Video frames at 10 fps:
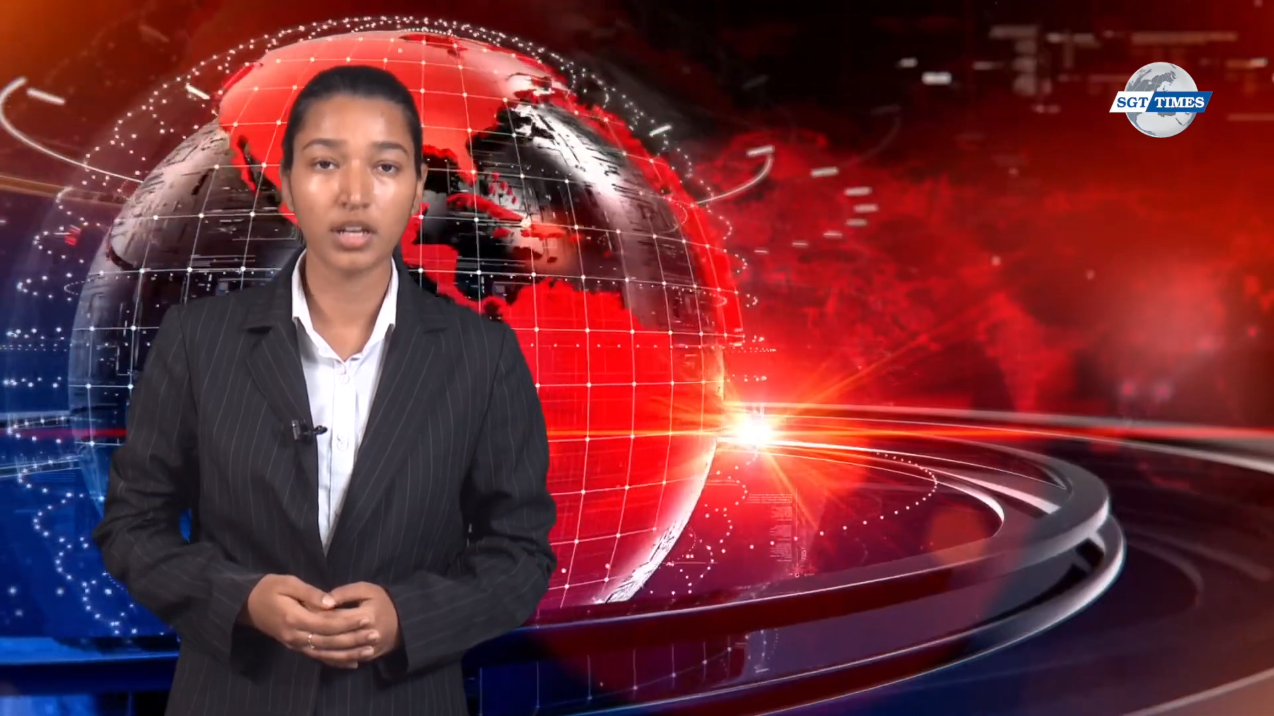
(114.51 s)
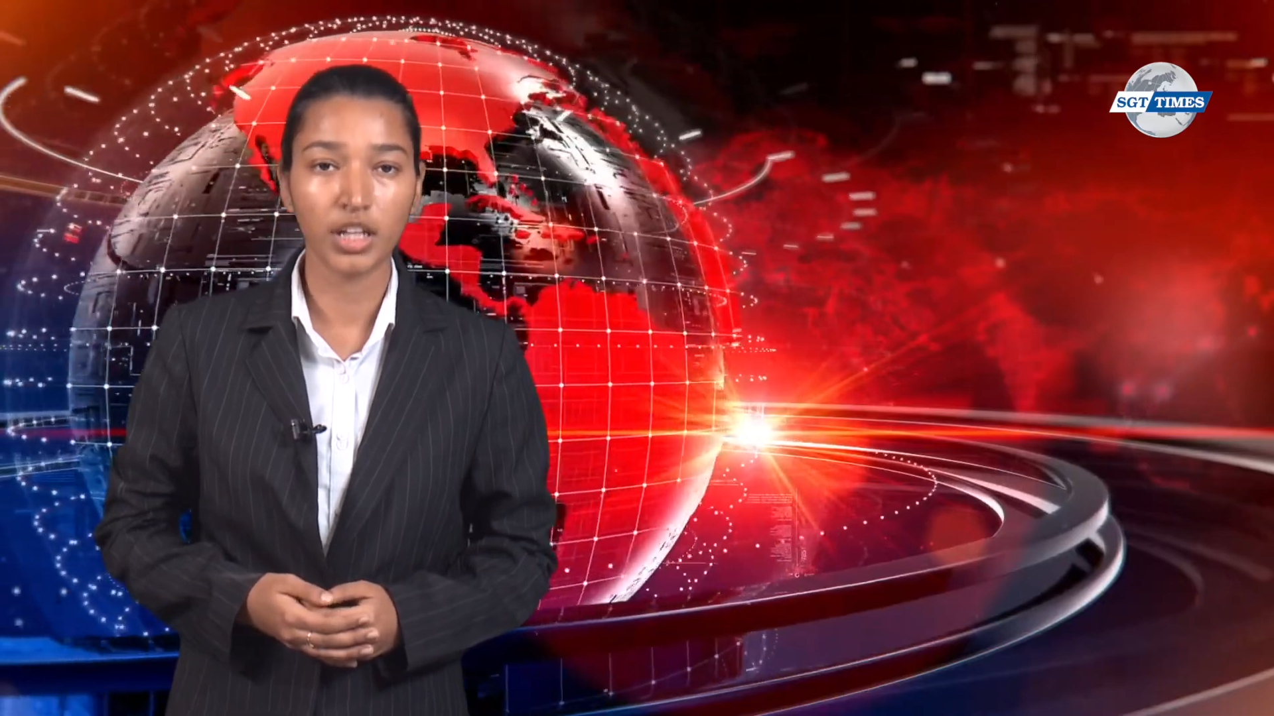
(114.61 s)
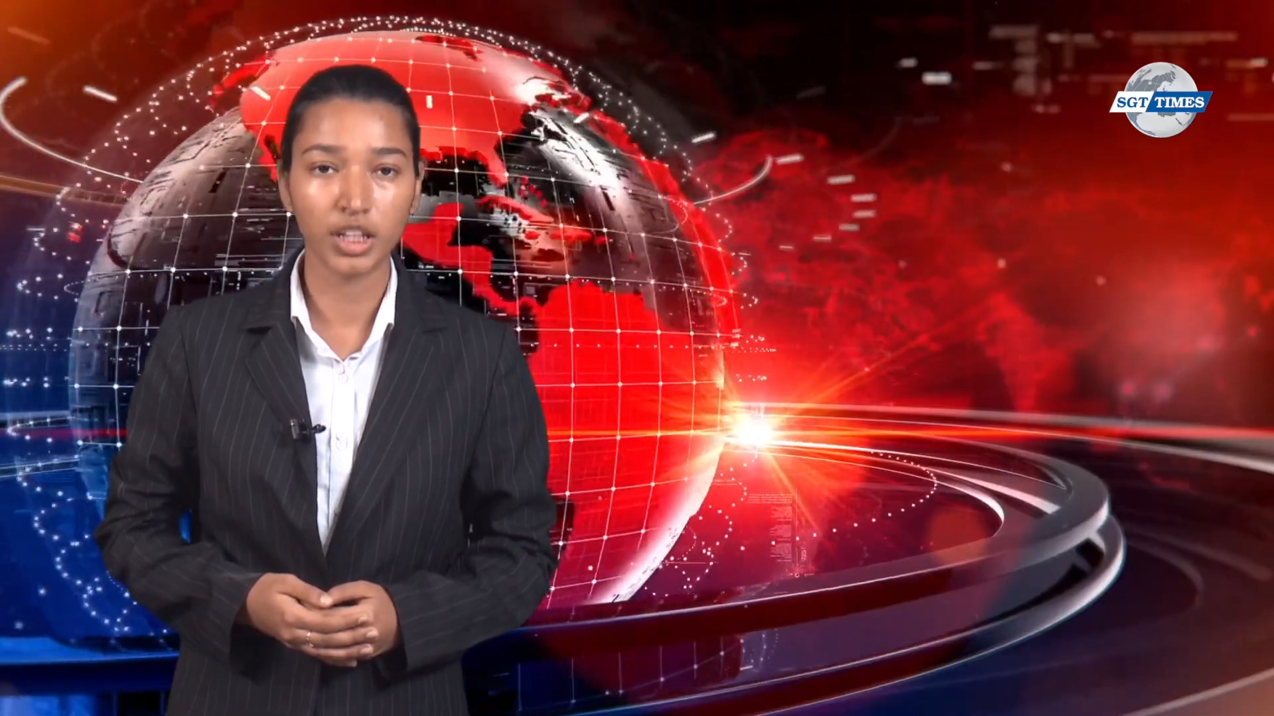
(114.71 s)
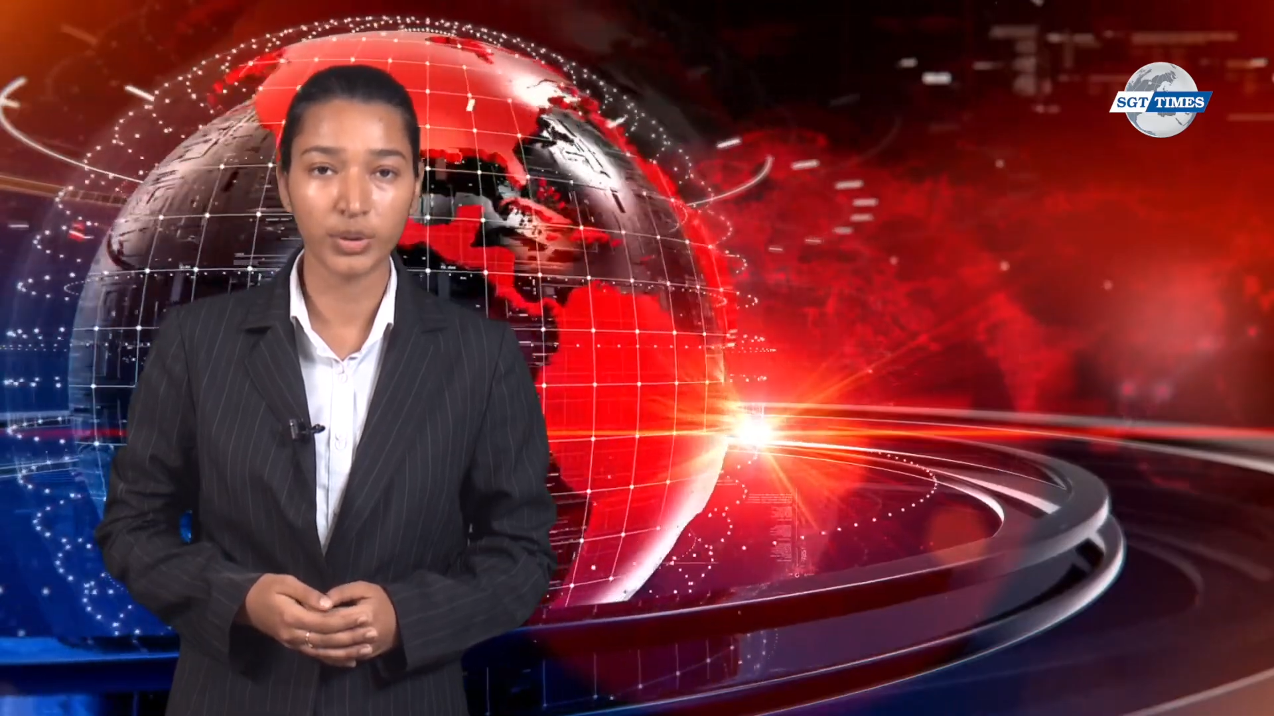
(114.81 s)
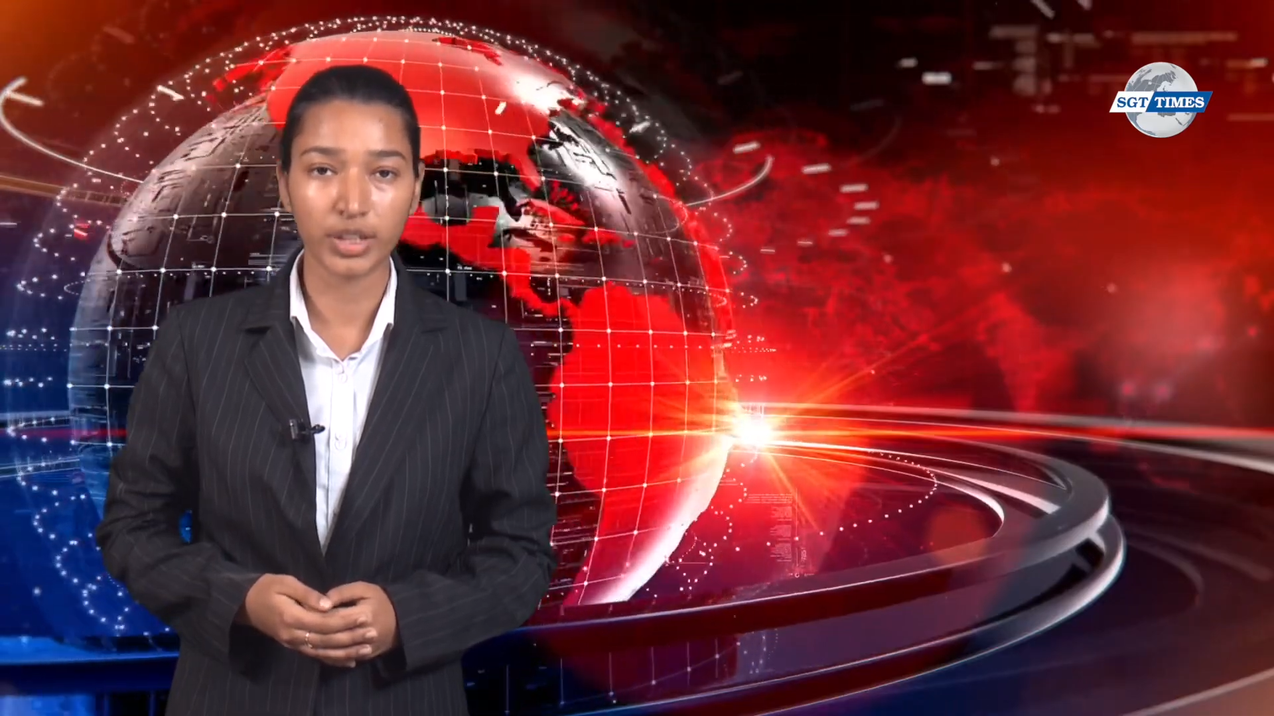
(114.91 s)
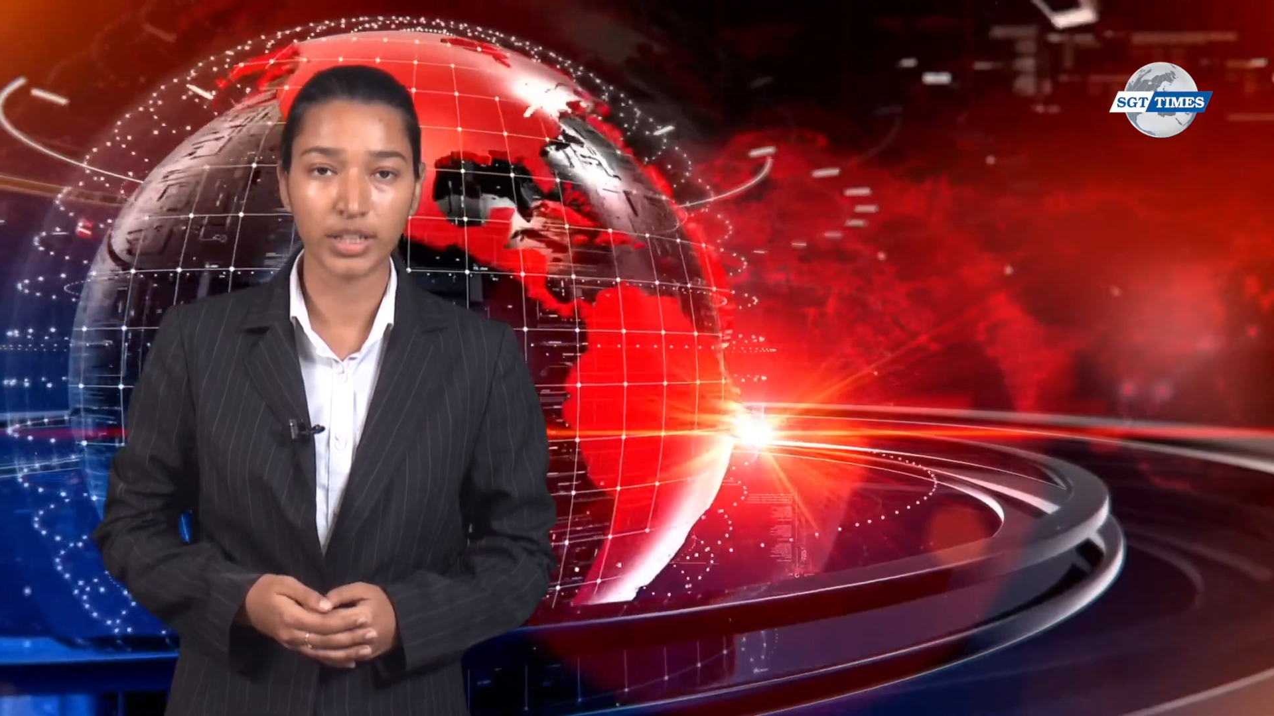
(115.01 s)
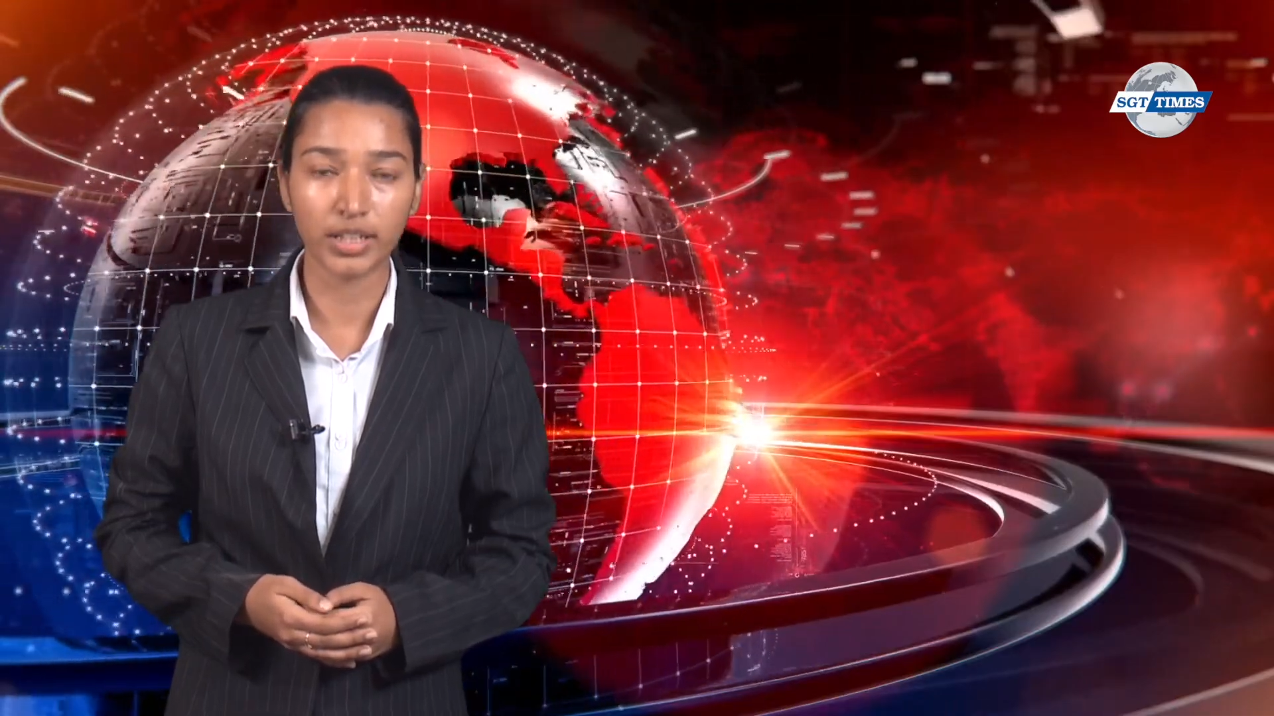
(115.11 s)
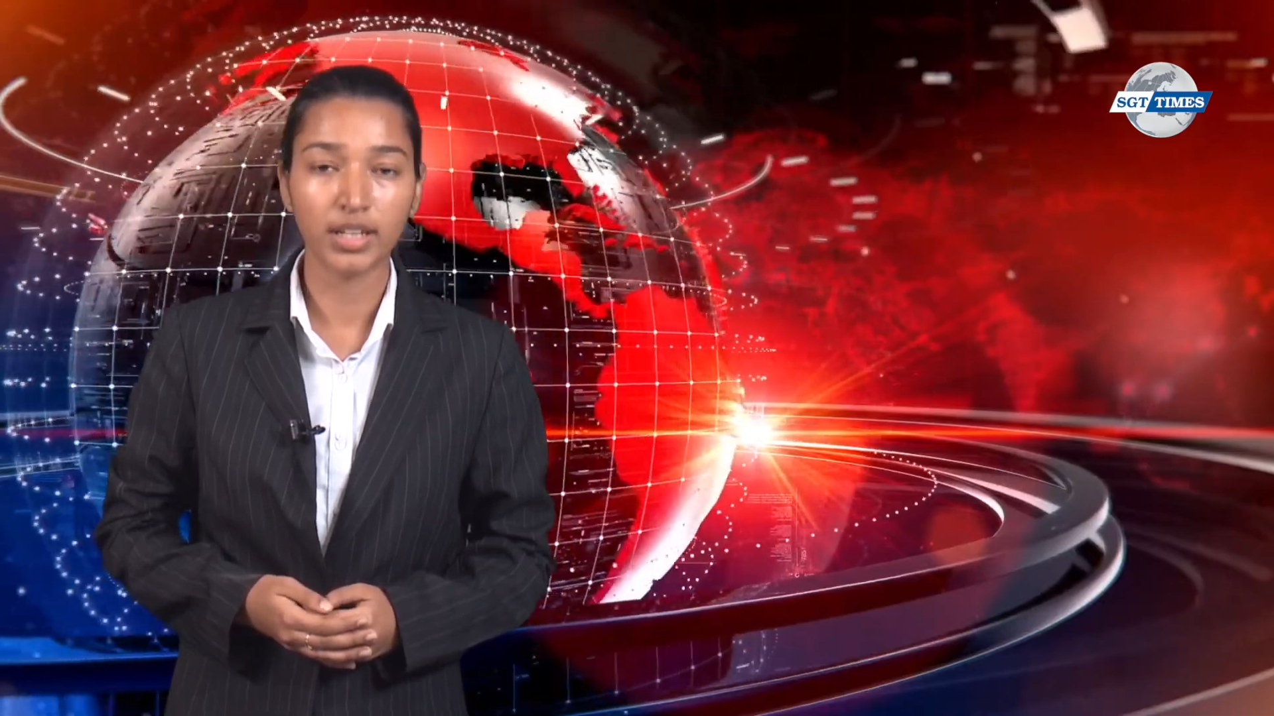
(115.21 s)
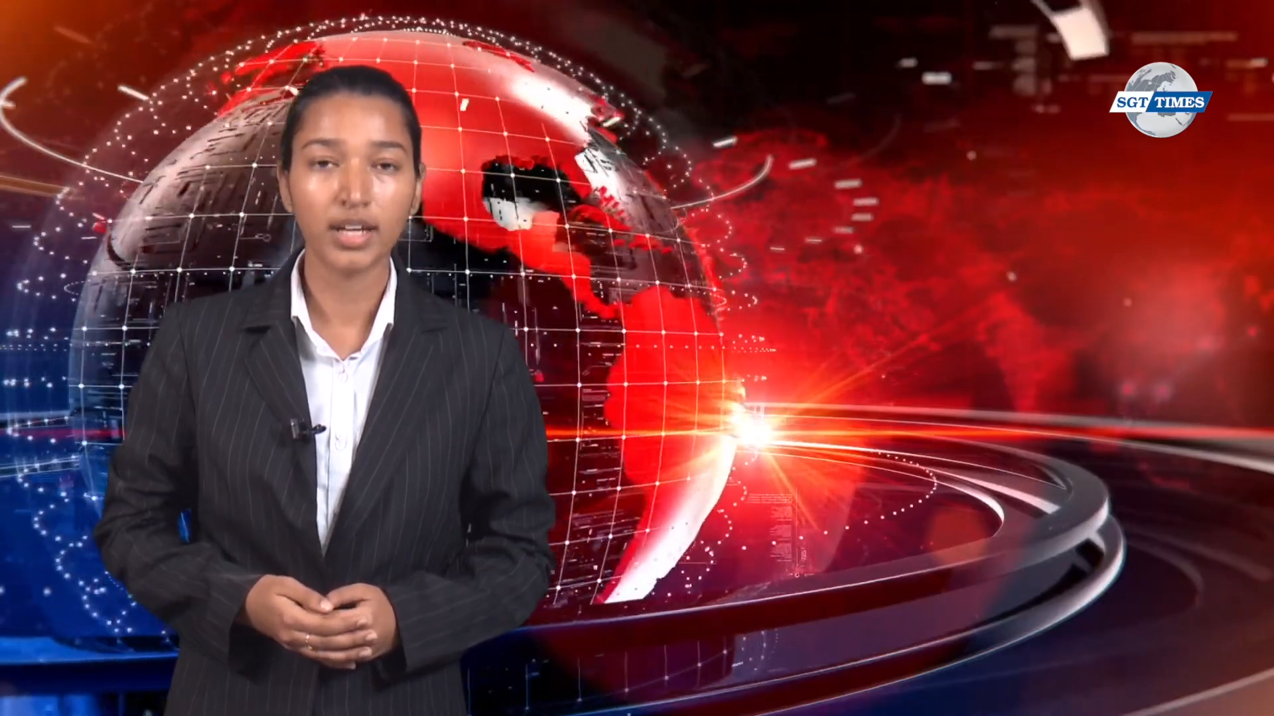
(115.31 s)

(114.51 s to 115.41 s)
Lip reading: in New Delhi.